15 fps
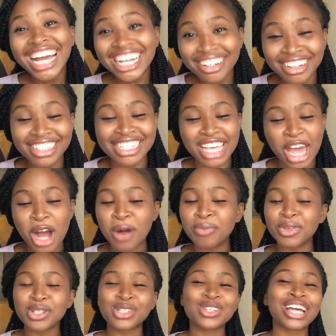going to
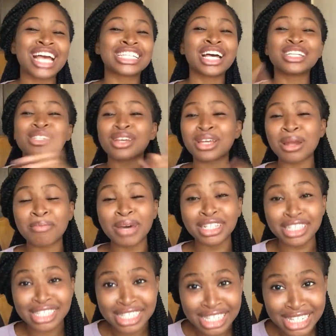help you. So guys, I was talking about
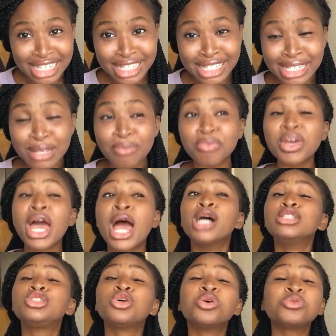the sixth tip.
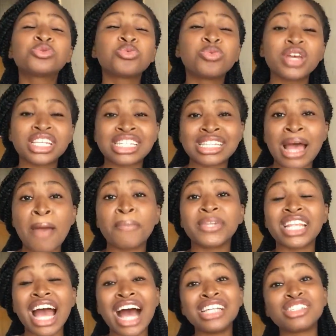Don't waste time
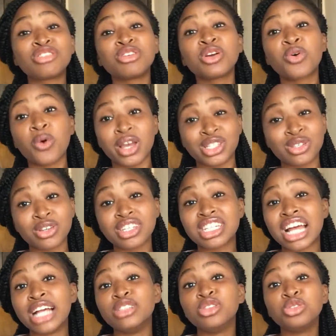in answering questions
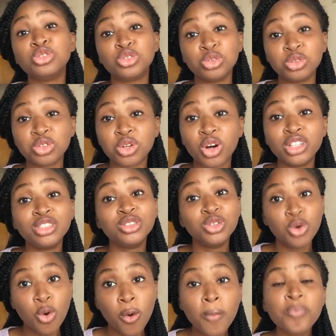that you do not
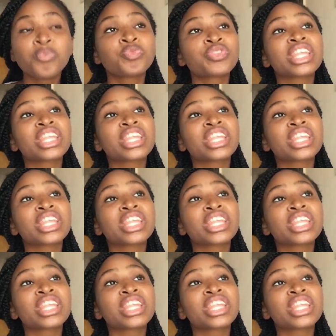know.